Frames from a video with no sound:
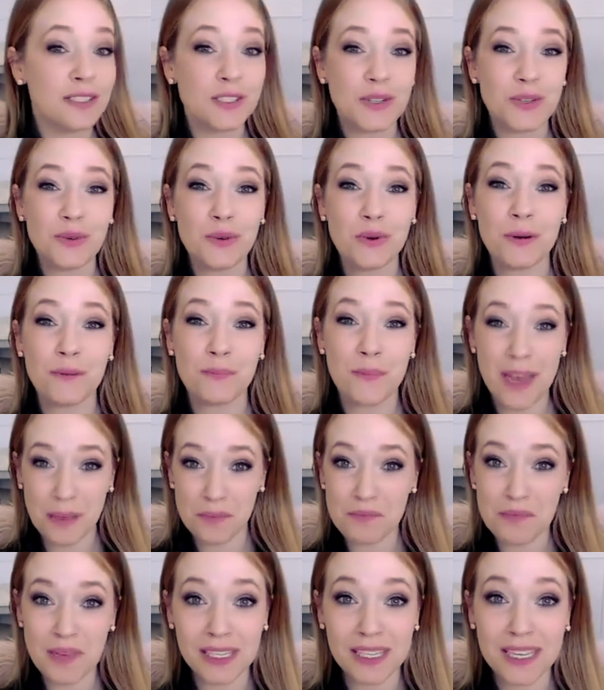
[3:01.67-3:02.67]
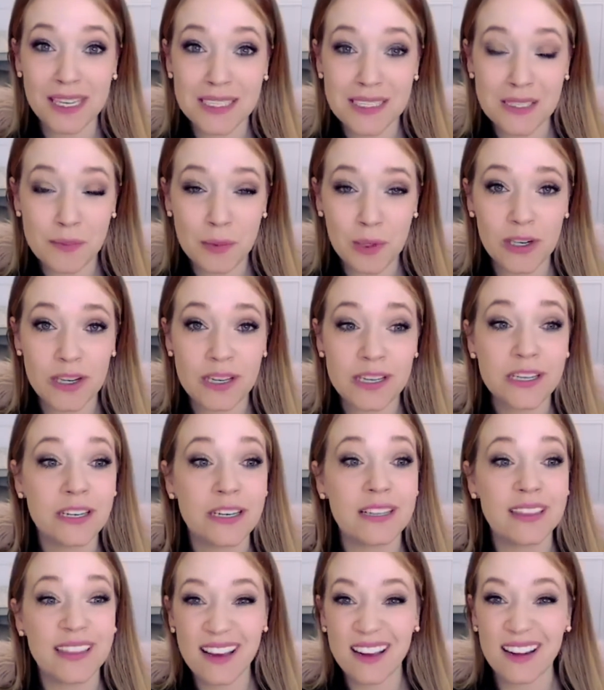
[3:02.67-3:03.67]
who make millions per year
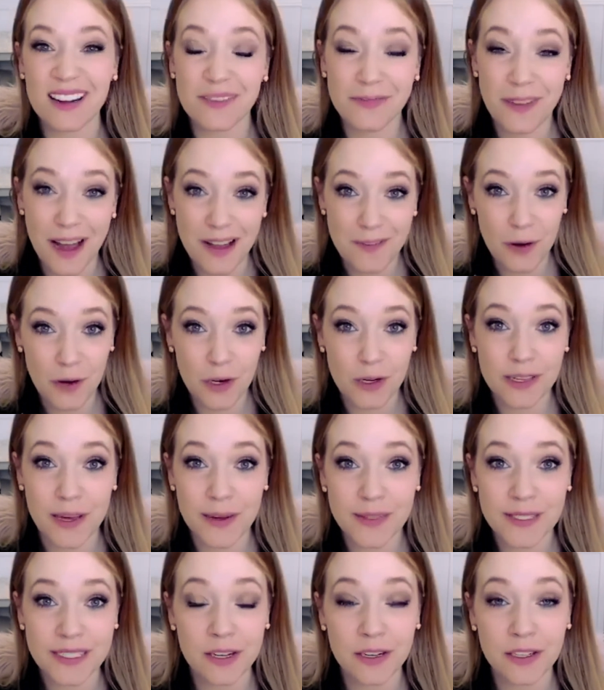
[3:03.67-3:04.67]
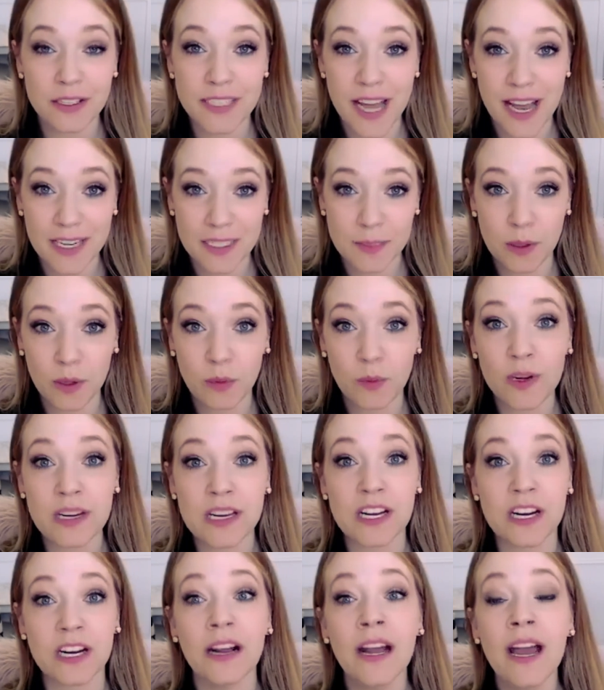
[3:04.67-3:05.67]
and they got a $500,000 tax bill one
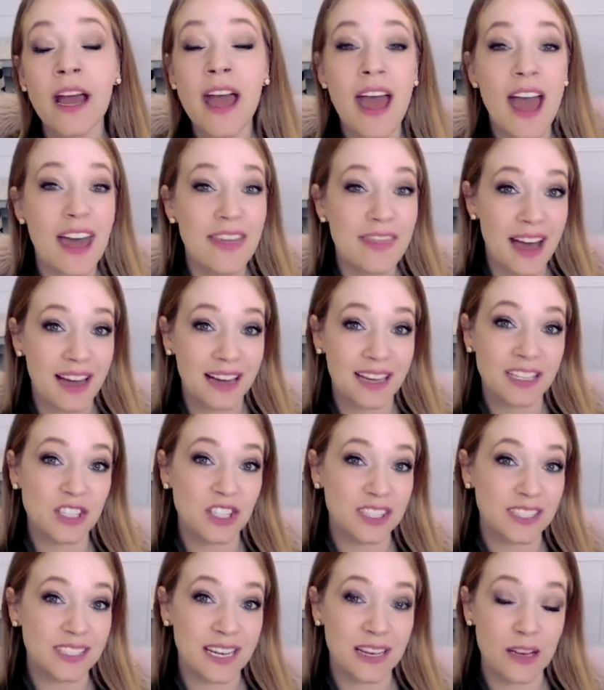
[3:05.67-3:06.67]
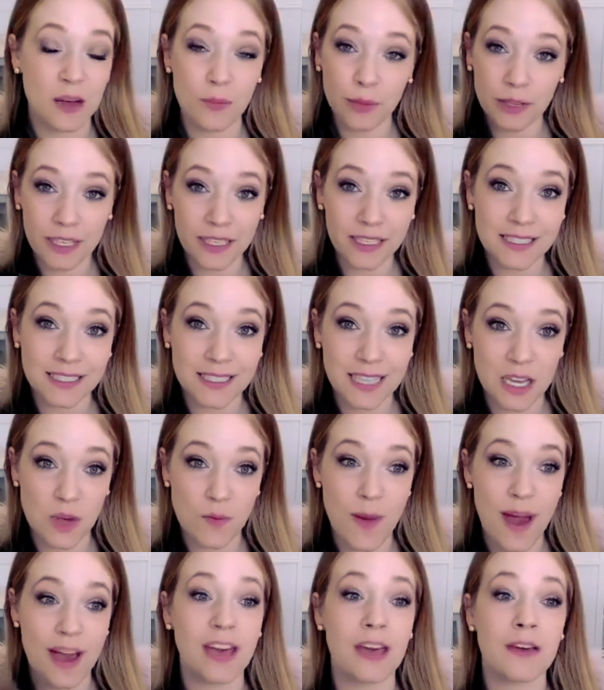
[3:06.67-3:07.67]
year, and that can just like completely set you
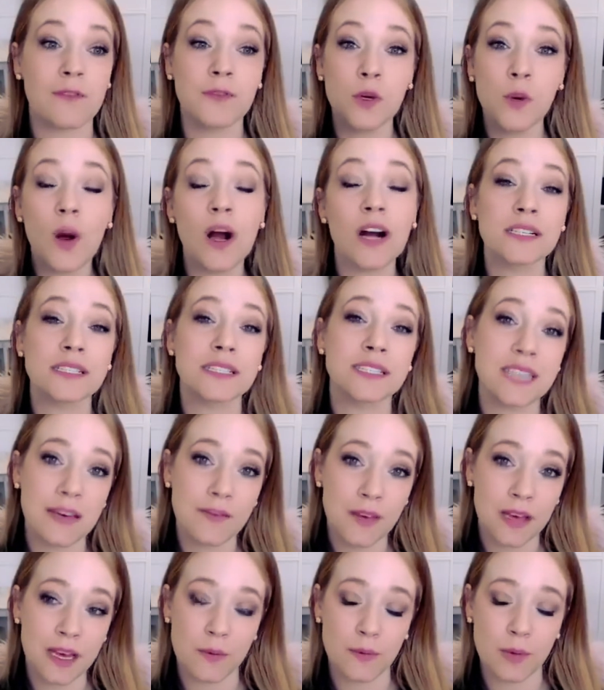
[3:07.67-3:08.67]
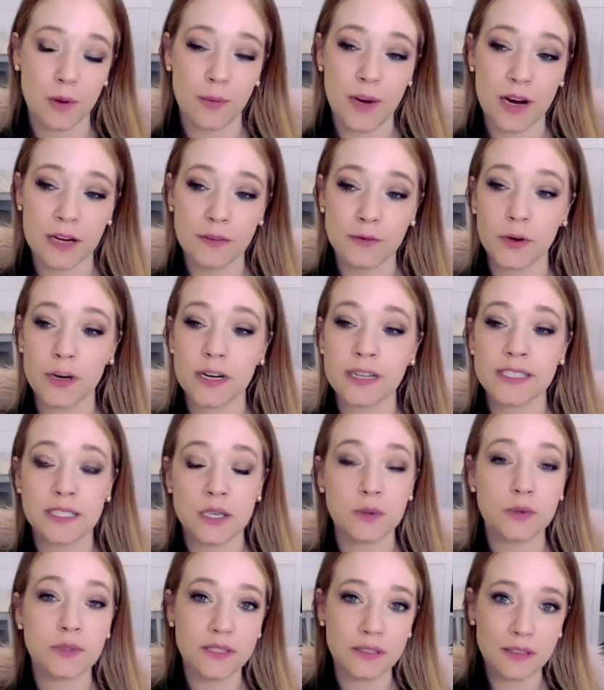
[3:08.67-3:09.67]
back if you aren't saving and prepared for it.
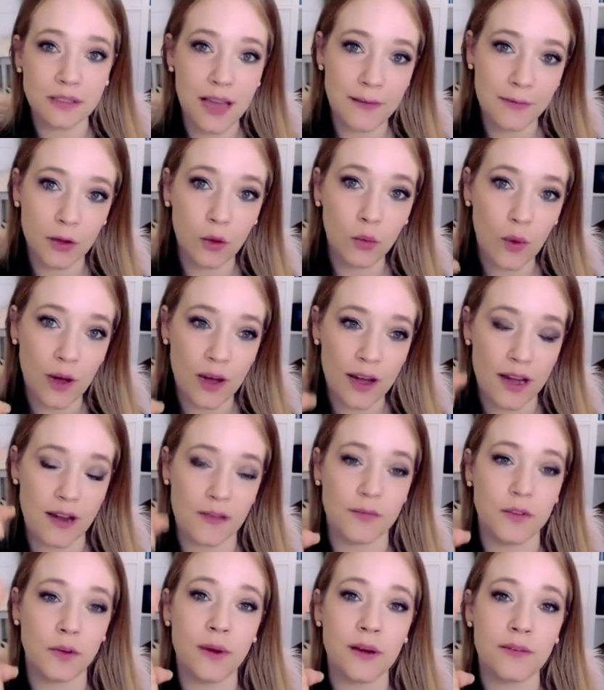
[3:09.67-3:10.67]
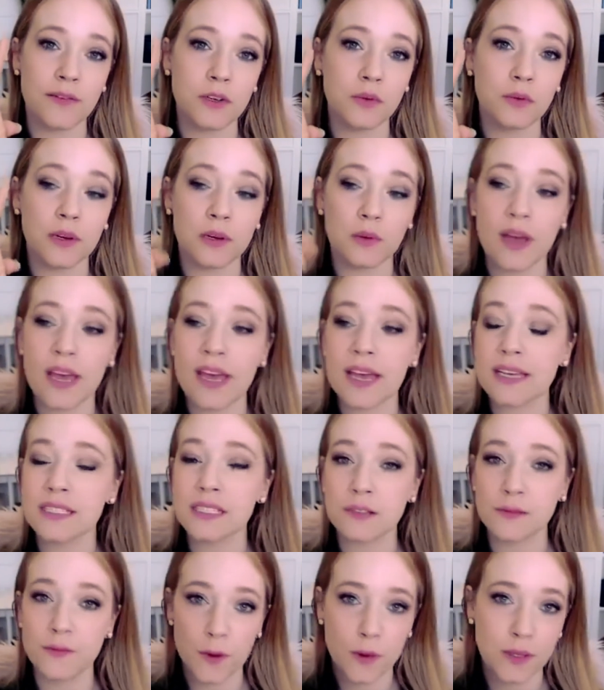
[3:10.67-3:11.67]
So level one of the revenue runway
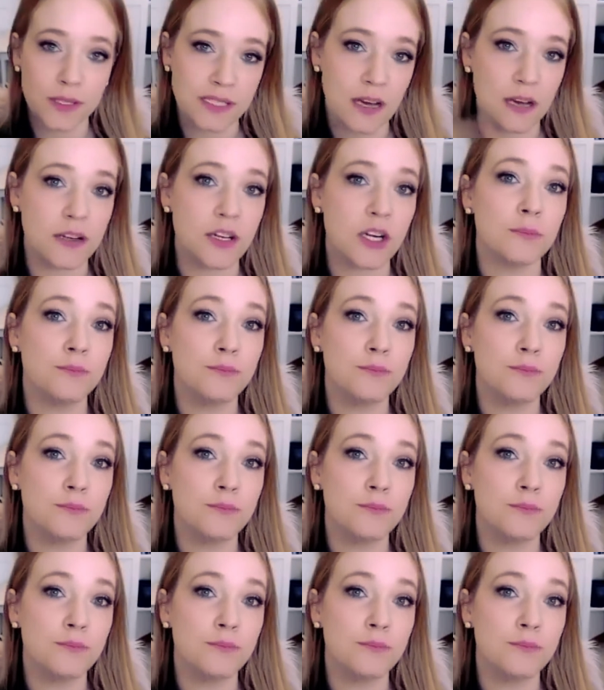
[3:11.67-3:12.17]
is to focus on your